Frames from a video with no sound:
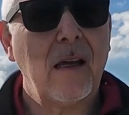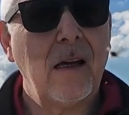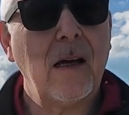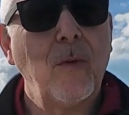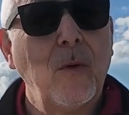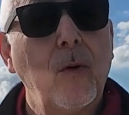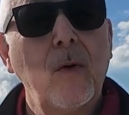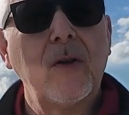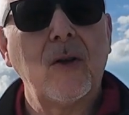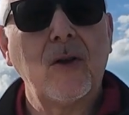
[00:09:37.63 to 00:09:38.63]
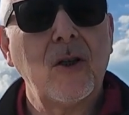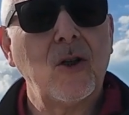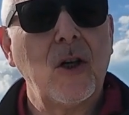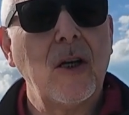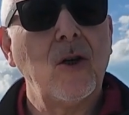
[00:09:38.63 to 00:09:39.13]
I would always
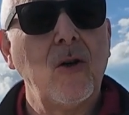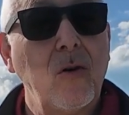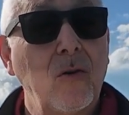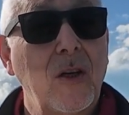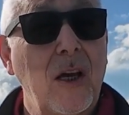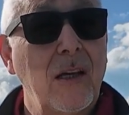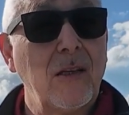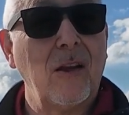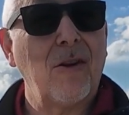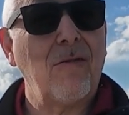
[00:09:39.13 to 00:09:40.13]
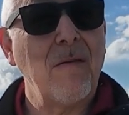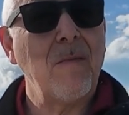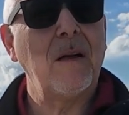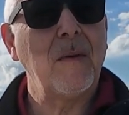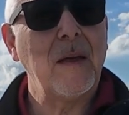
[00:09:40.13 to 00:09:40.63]
suggest changing your tyres at 3
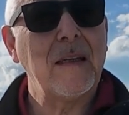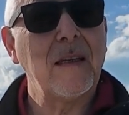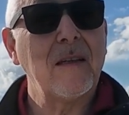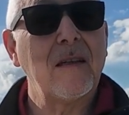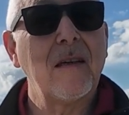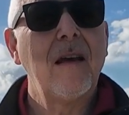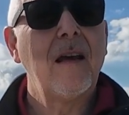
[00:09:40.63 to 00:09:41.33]
millimetres